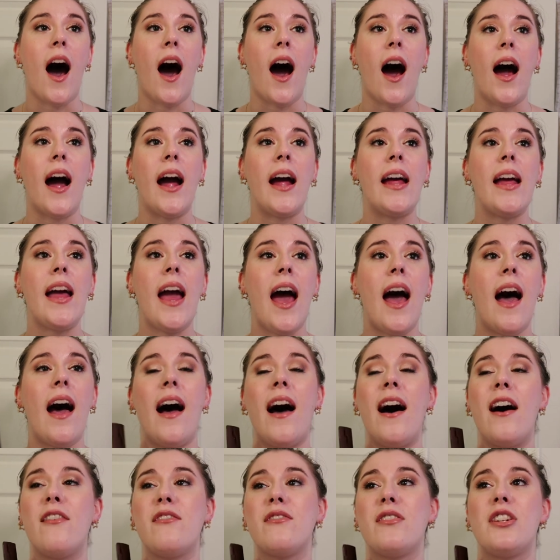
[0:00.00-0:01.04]
I
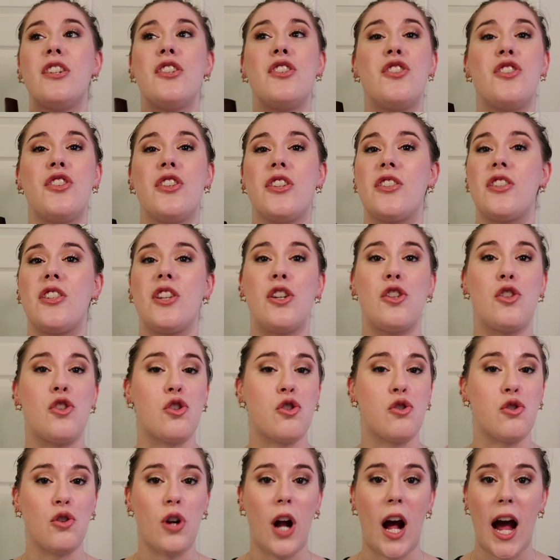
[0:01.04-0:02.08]
have just
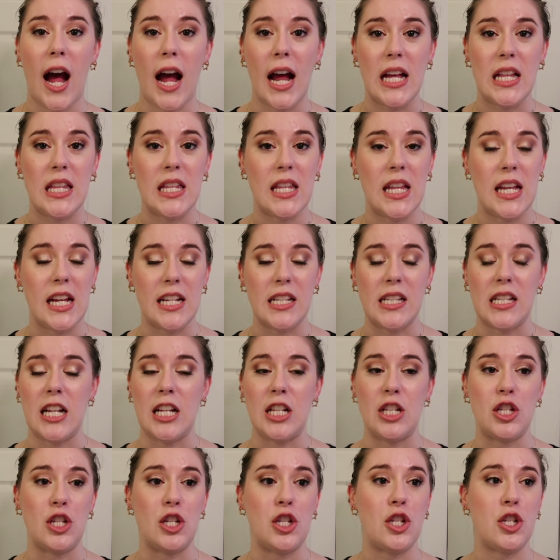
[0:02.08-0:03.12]
tried this
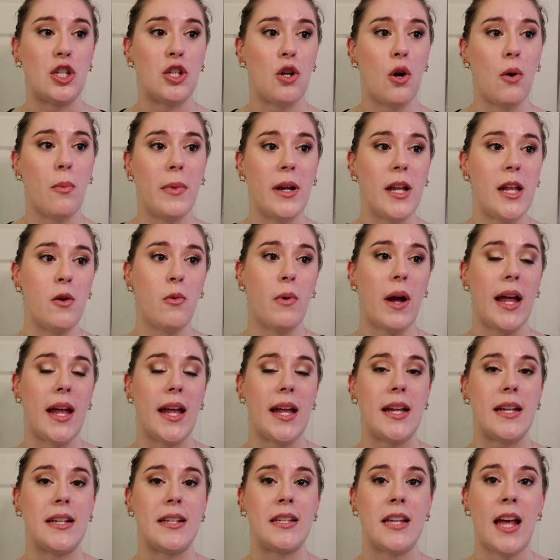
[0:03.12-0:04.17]
in so many
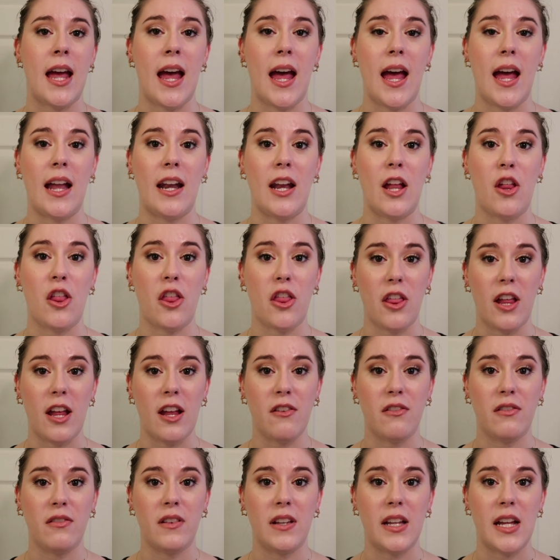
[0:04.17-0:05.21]
ways and
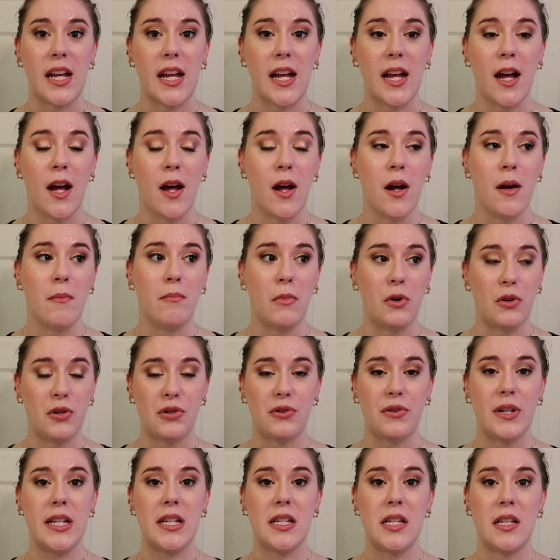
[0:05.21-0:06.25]
thankfully
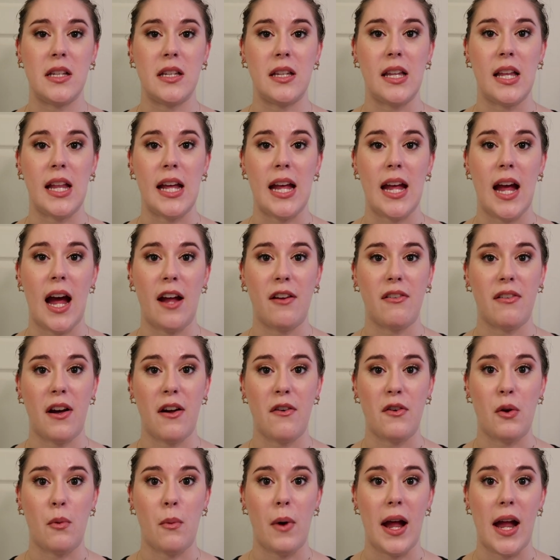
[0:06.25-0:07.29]
most recently I
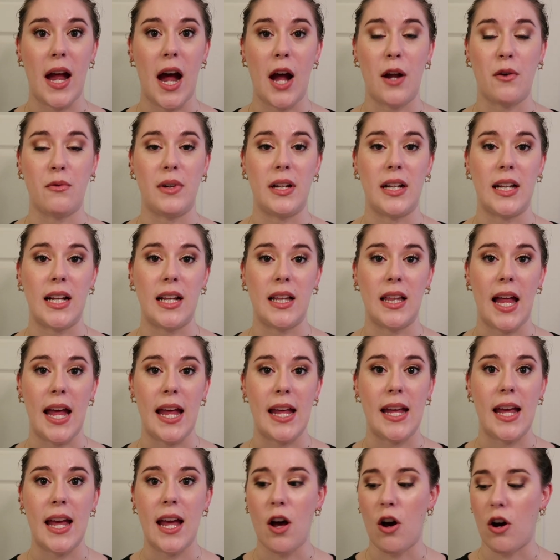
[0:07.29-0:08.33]
found a way I really
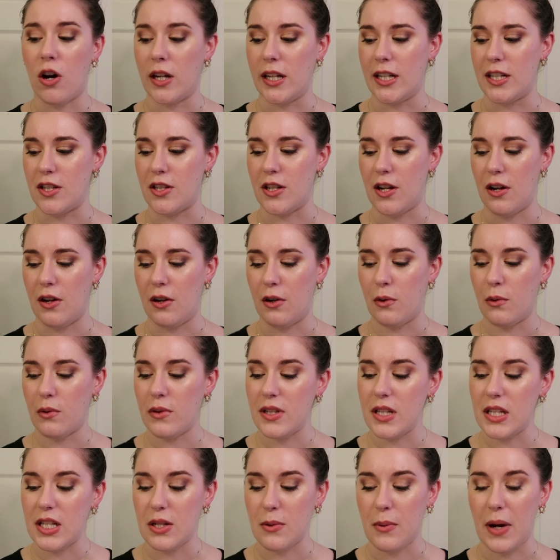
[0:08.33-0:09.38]
like it on its
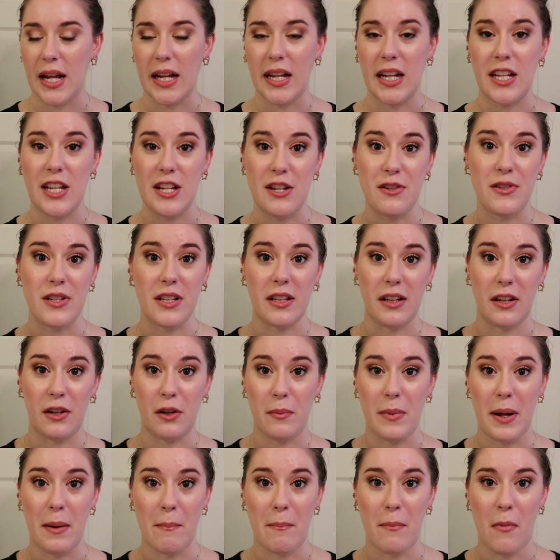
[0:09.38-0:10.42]
own so I can use a
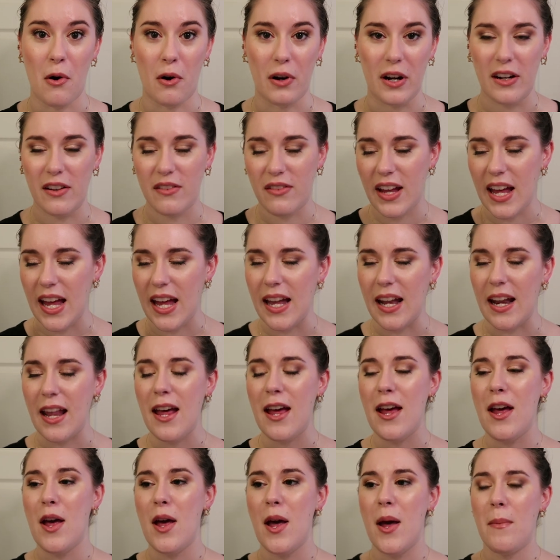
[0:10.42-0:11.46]
little bit more of it
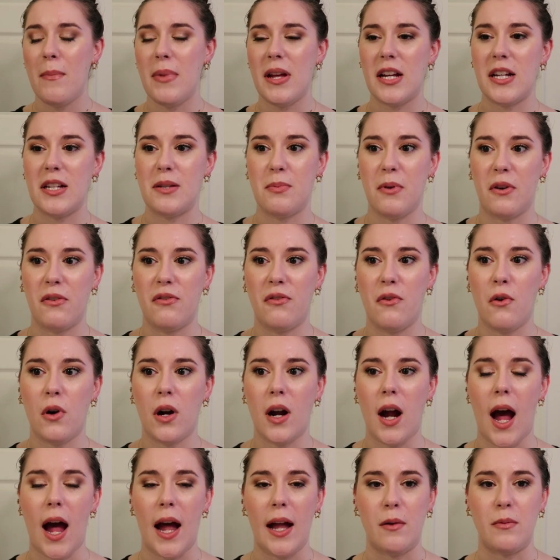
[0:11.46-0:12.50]
because
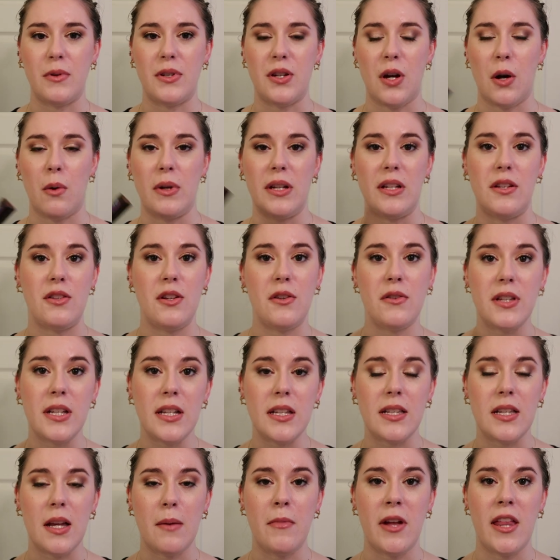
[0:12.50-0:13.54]
before I was always
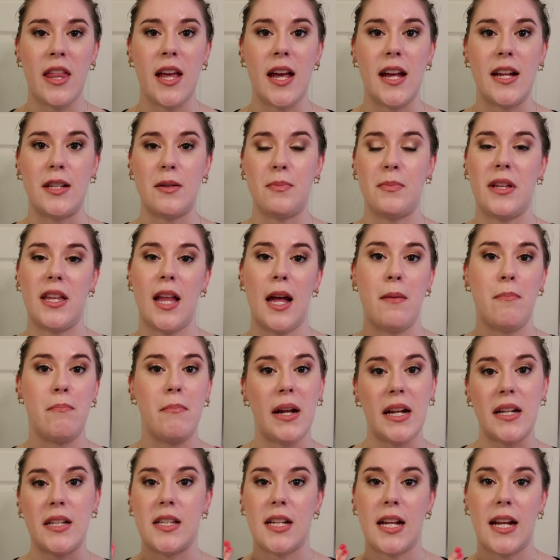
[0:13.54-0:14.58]
using some of this but then
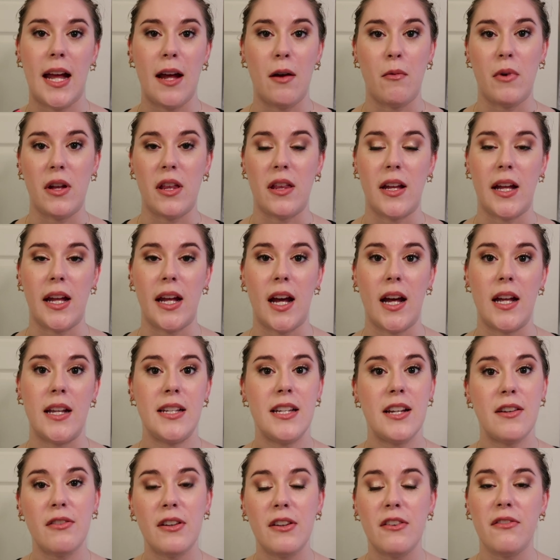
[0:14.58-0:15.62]
mixing it with like a
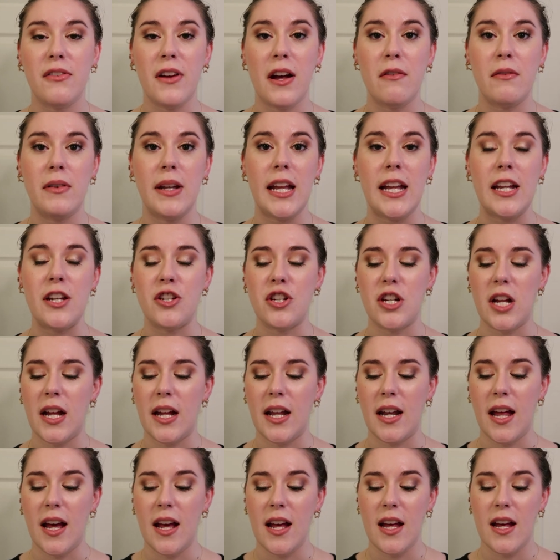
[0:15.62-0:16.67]
different
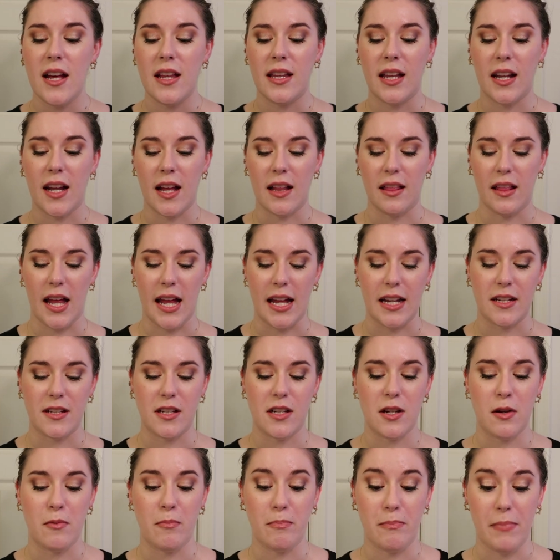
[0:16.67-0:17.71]
foundation that I
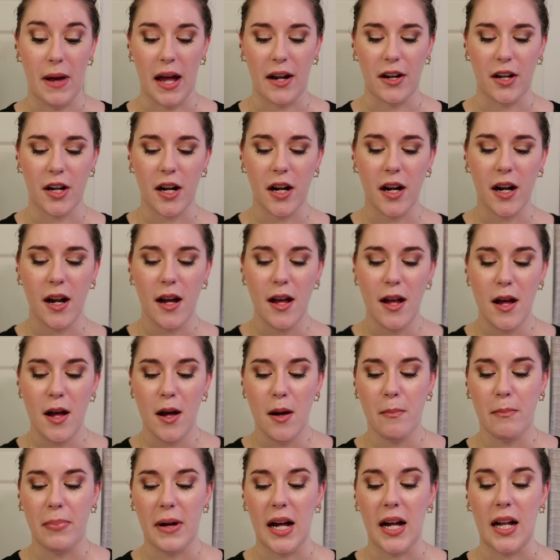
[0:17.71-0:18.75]
liked better
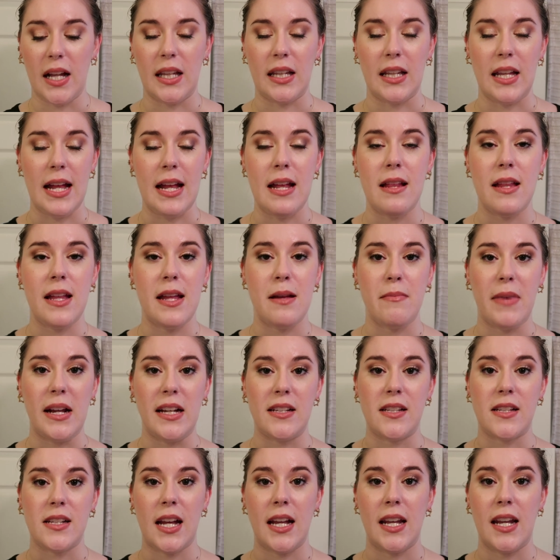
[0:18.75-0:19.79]
but lately my
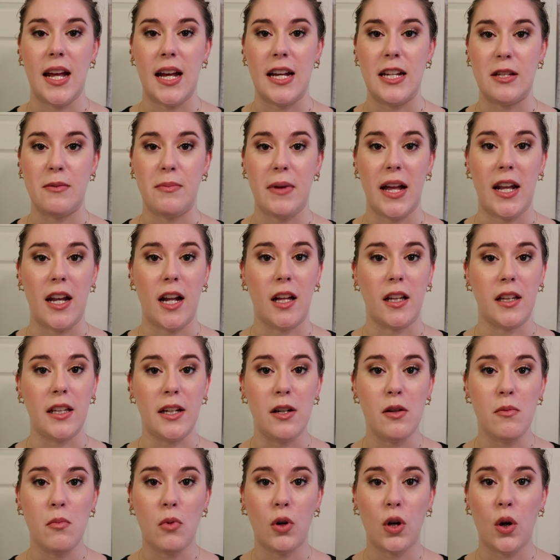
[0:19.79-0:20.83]
skin has been a
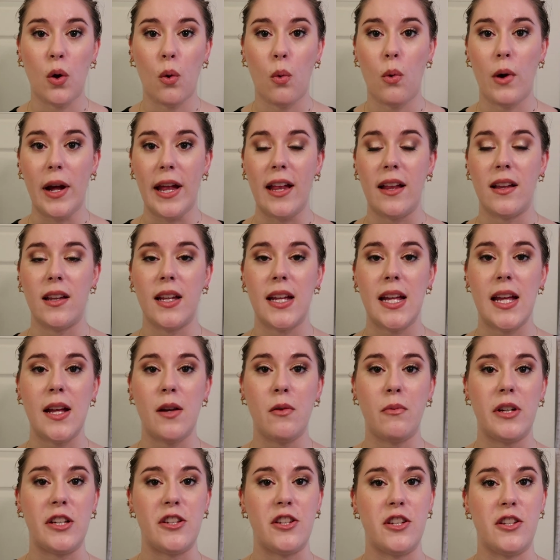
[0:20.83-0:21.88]
little more oily
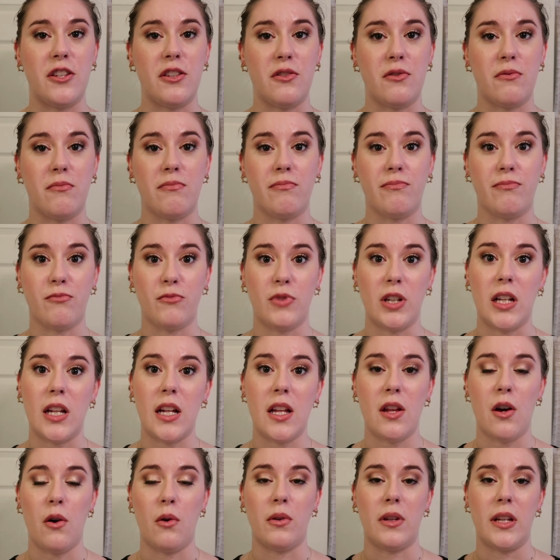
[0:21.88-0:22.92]
which is
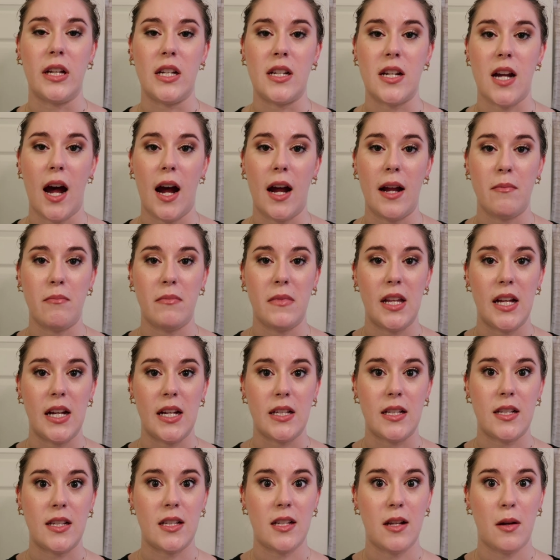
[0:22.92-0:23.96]
really the only time
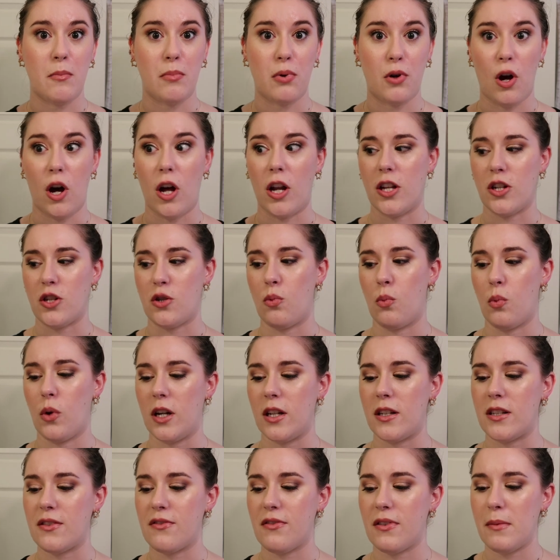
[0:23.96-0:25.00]
this product
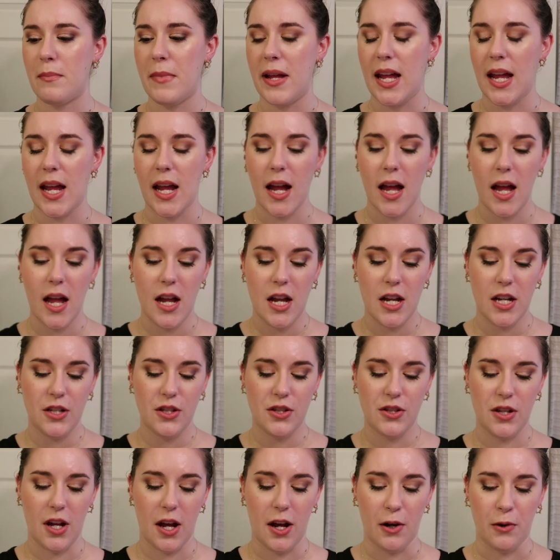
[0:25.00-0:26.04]
works for me
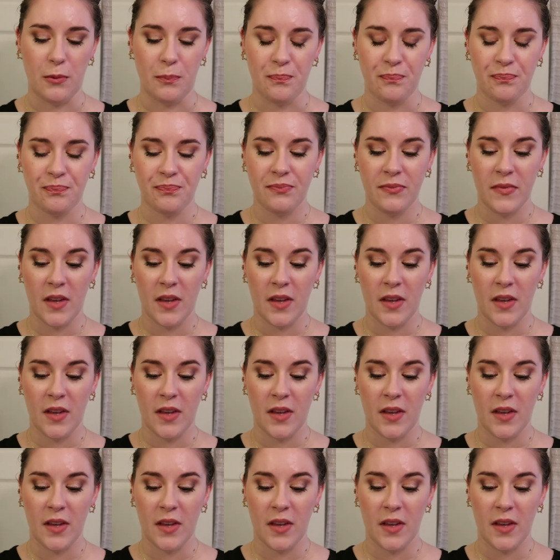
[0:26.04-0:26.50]
so